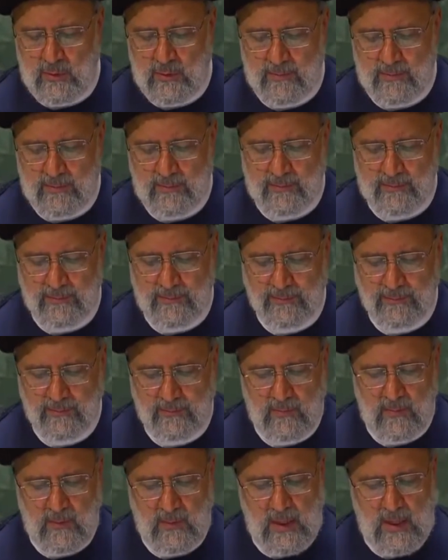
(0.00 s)
act
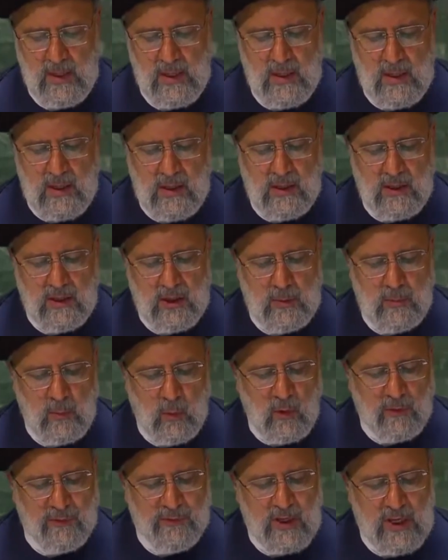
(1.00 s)
of his
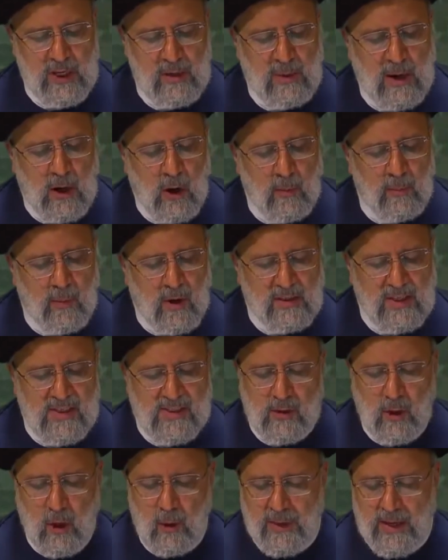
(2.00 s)
assassination was a
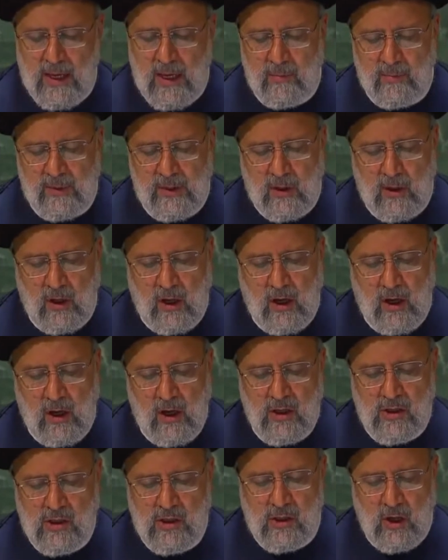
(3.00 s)
prize
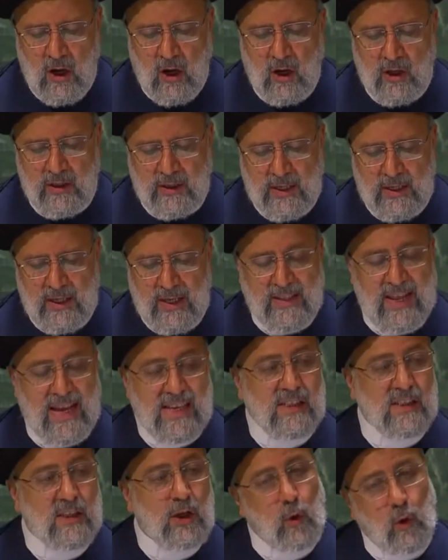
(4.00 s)
given
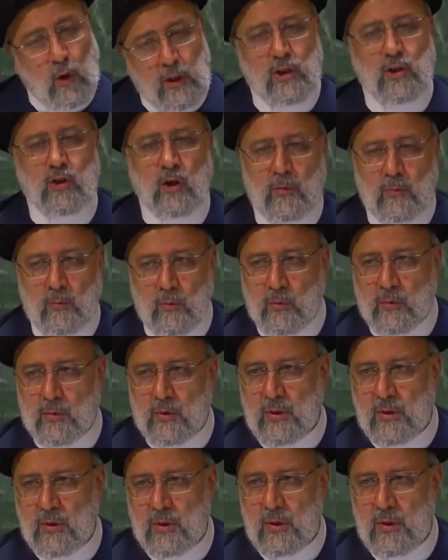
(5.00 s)
to Daesh on a
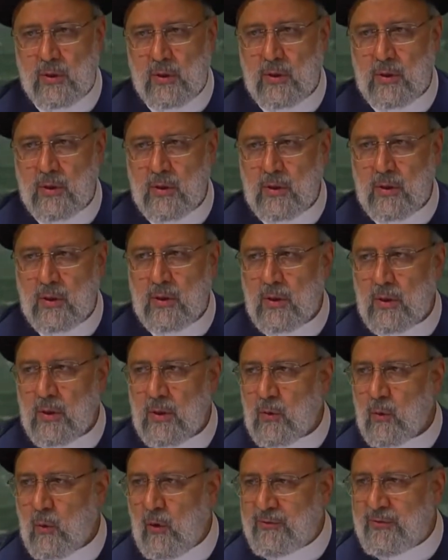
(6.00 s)
silver platter,
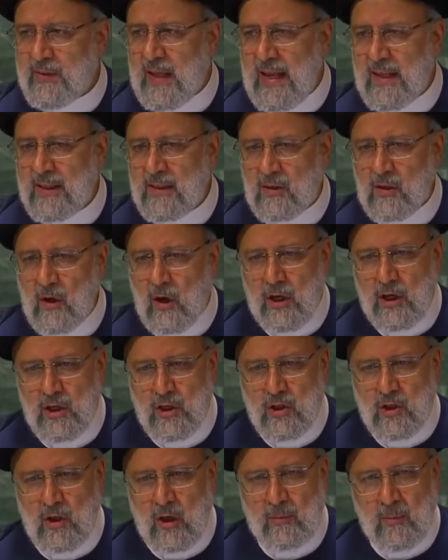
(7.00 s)
whom
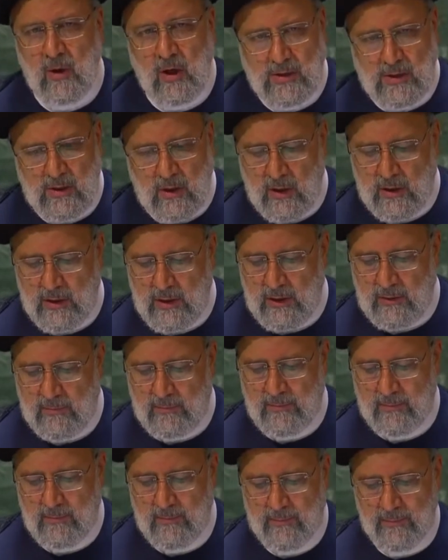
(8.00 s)
according
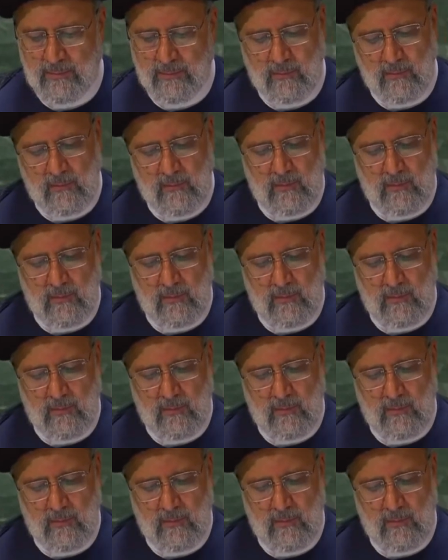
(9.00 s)
to